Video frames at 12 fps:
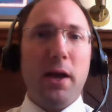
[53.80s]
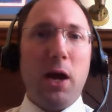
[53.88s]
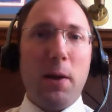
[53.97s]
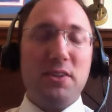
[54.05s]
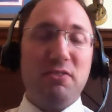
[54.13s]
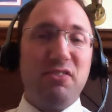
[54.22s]

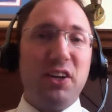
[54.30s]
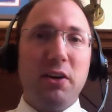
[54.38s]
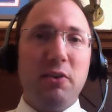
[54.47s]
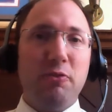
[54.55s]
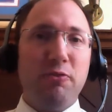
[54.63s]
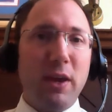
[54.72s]
is a
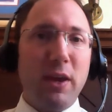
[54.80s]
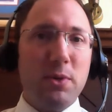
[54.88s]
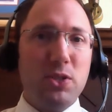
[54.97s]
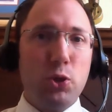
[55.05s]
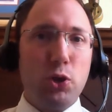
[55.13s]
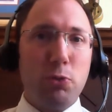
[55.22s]
very
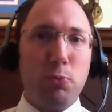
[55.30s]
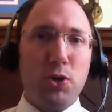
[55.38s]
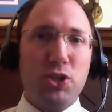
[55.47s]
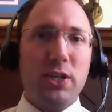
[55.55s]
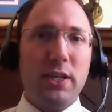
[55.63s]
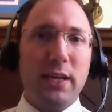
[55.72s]
famous Torah
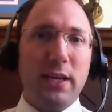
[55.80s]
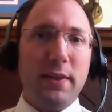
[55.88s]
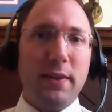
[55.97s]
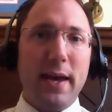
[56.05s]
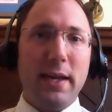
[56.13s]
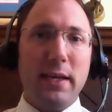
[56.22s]
portion
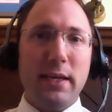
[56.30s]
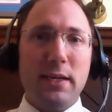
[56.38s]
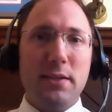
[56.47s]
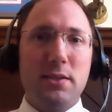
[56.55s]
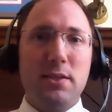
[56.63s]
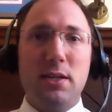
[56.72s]
in that
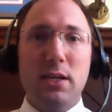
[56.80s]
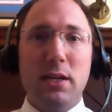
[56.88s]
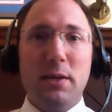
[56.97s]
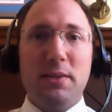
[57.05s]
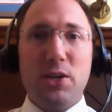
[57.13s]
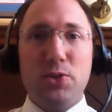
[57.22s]
it
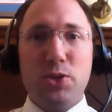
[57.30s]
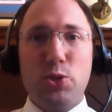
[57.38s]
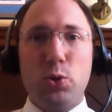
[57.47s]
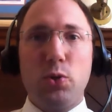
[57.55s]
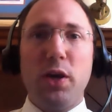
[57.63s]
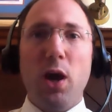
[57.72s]
tells the
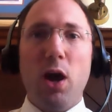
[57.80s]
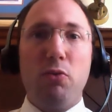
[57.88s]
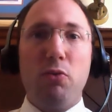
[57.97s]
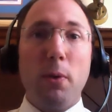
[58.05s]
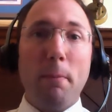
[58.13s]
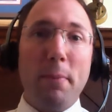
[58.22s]
story
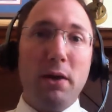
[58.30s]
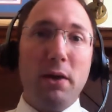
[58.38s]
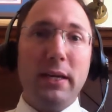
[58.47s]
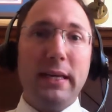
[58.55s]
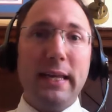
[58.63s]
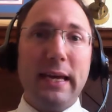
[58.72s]
of a
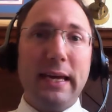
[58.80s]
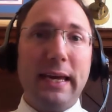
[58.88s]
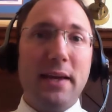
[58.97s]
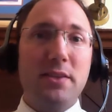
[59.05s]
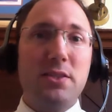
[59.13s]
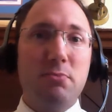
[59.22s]
rebellion
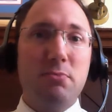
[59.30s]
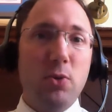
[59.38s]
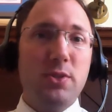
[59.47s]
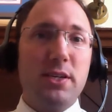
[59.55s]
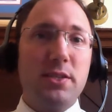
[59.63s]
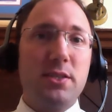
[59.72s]
against
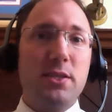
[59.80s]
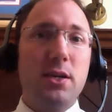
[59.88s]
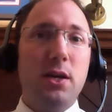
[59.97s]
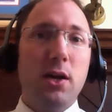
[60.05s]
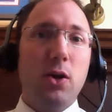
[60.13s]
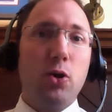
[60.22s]
Moses.
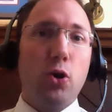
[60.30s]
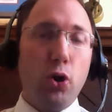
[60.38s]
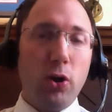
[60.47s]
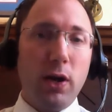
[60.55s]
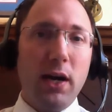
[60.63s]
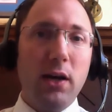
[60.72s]

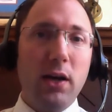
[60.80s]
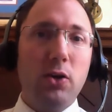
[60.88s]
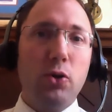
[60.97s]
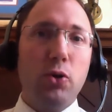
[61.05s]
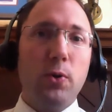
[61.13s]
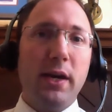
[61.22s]
Korach,
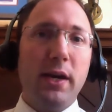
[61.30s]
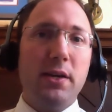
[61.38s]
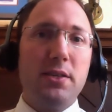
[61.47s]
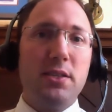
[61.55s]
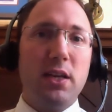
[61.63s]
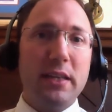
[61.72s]
who
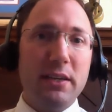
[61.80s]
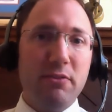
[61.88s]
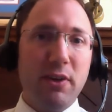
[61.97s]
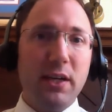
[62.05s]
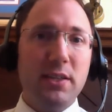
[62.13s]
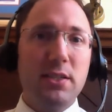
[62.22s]
is a
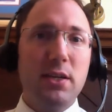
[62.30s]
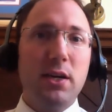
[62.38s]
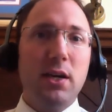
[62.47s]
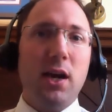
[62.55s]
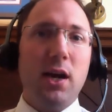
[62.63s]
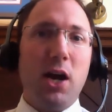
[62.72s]
Levite,
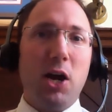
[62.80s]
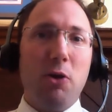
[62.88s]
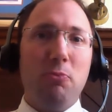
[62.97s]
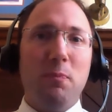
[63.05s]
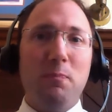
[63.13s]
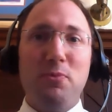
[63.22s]

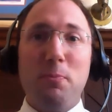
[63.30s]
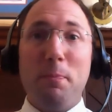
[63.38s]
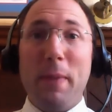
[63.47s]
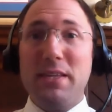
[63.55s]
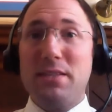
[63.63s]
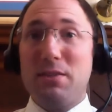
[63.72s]
um,
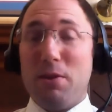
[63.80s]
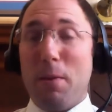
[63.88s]
base, a